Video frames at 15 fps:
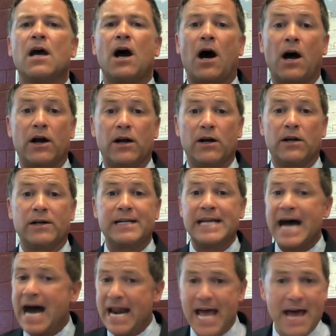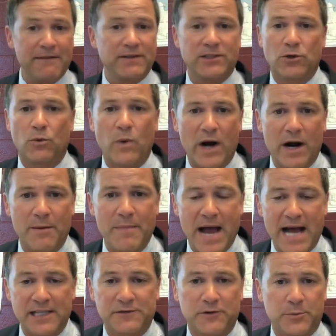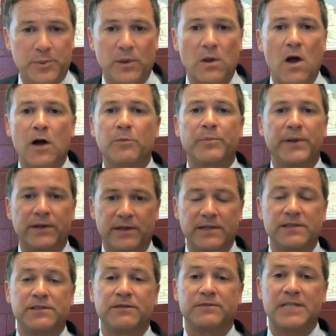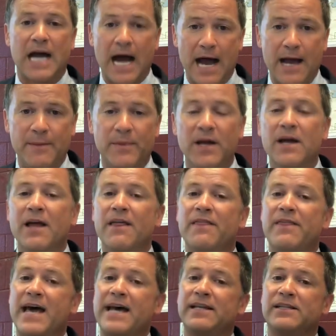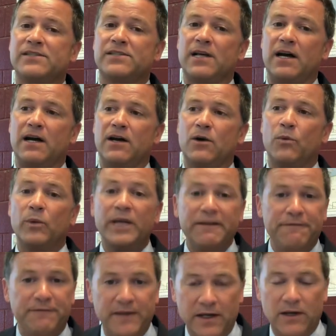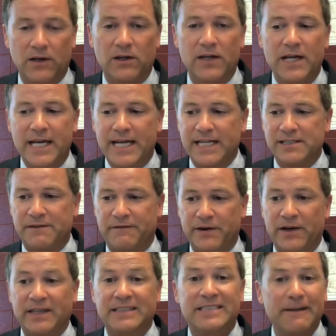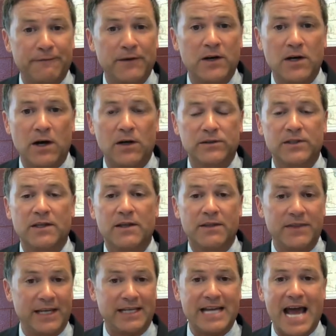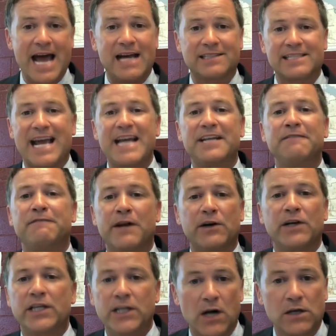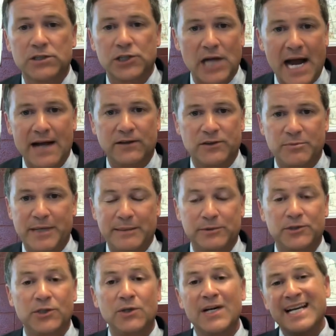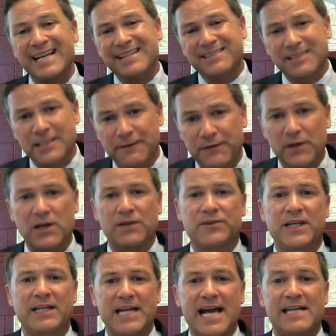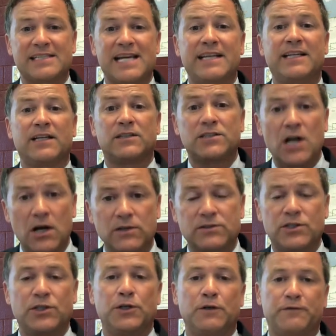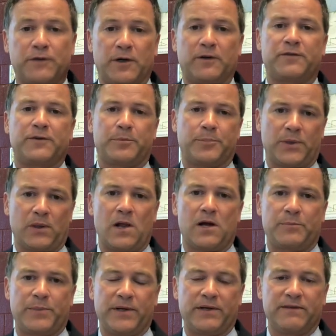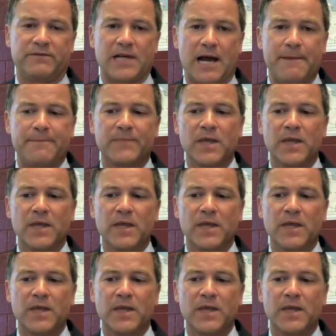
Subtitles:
are not having to wear masks for prolonged periods of time. That is, we feel, is a very difficult thing to ask any very young child to be able to do. It's a difficult thing to ask any adult to do for a prolonged period of time.